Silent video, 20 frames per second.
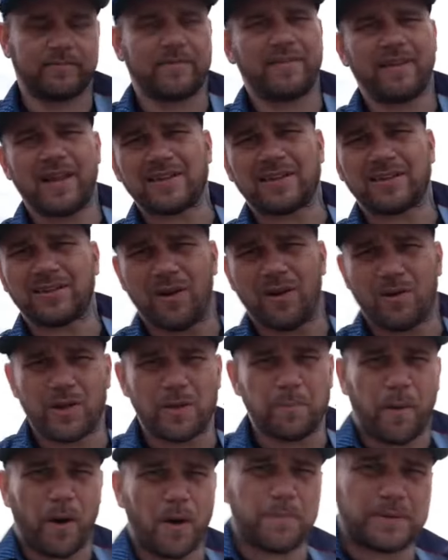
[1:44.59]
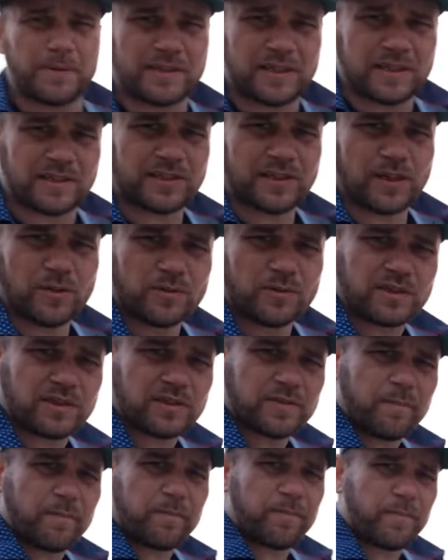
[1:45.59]
That's the only purpose it suits.
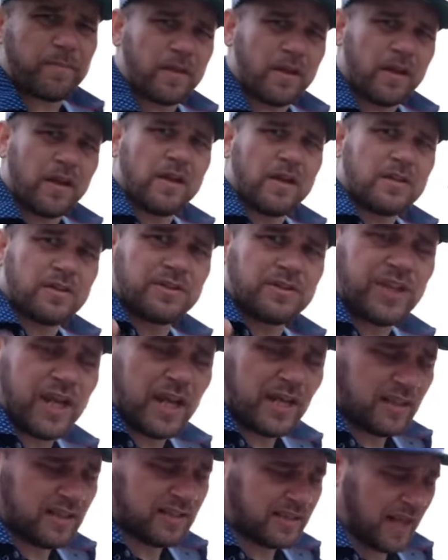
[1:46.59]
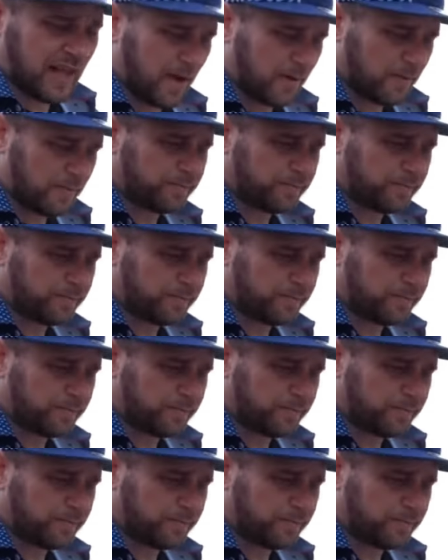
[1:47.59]
So check this out.